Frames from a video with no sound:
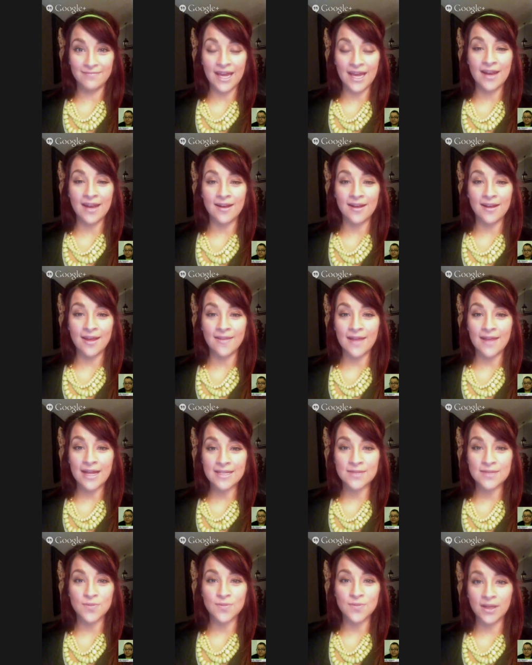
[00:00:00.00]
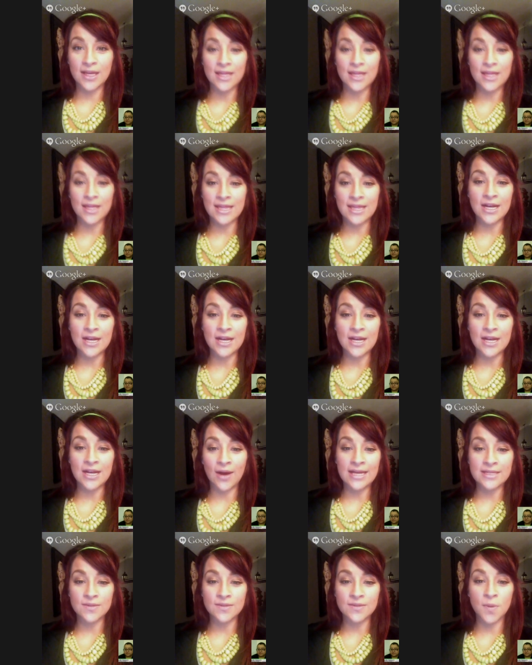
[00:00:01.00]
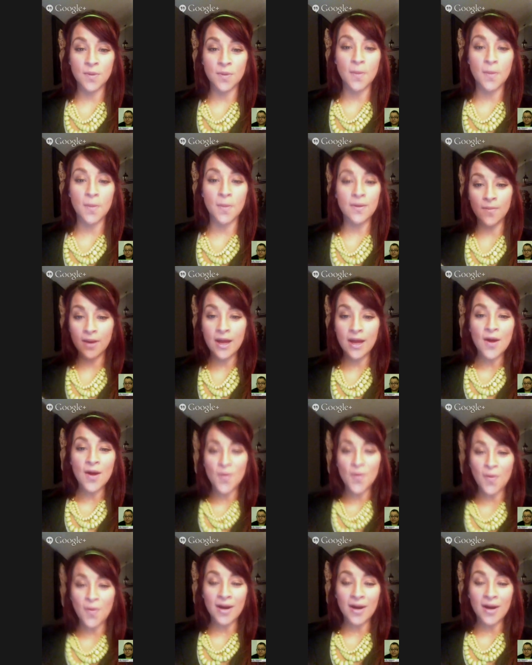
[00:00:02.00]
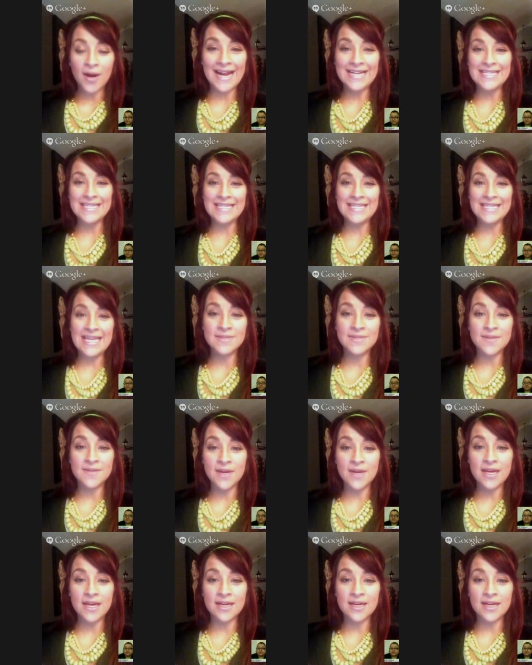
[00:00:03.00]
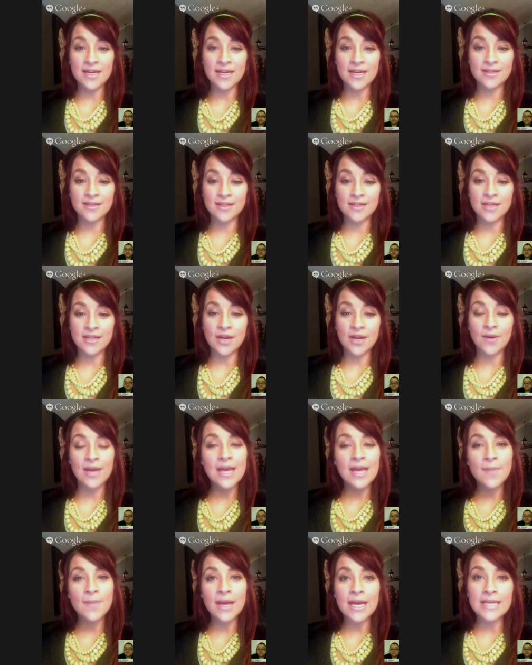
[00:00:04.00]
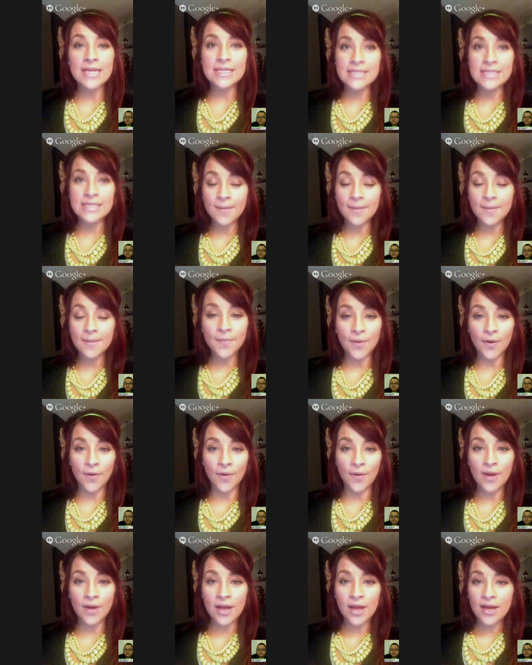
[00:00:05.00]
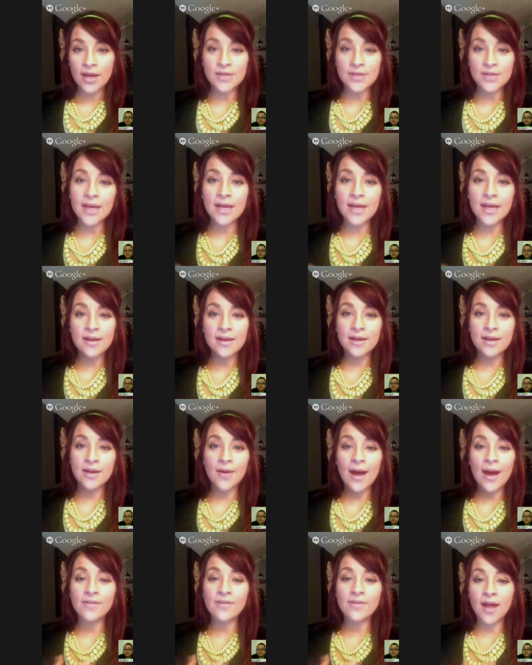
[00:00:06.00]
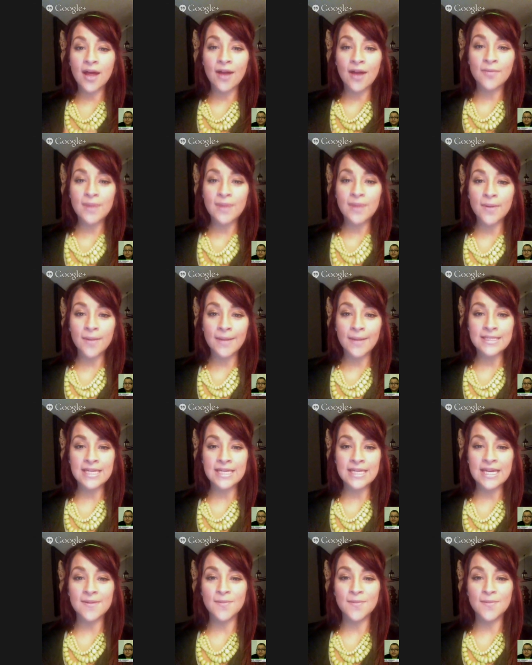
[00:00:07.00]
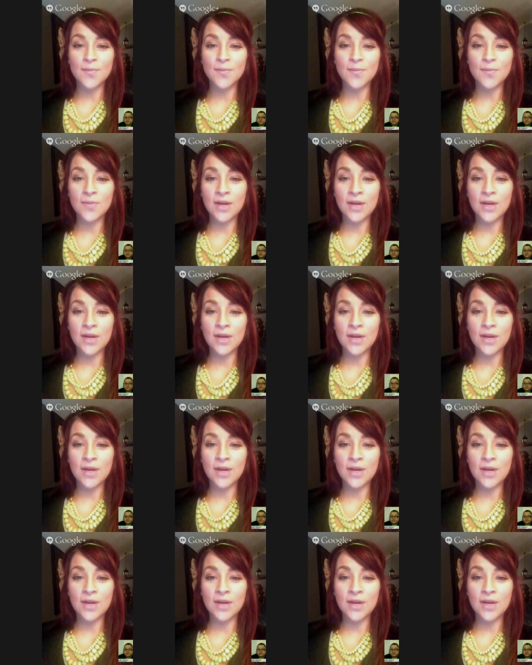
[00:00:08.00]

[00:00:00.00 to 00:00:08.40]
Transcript: And that's really, I guess what we wanted tonight's theme to be is, keeping it simple. Don't get, have a lot of people on my team,